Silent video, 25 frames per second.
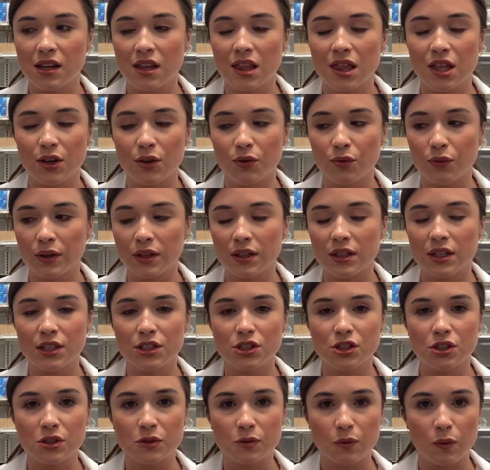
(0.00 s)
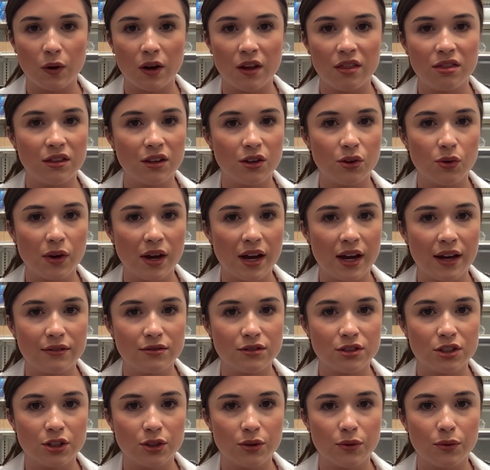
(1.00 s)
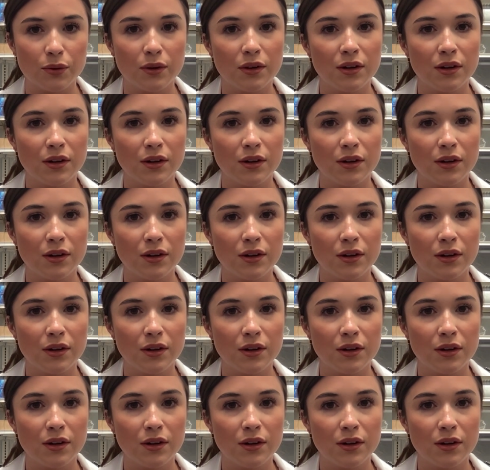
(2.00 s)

They're really just one that you have to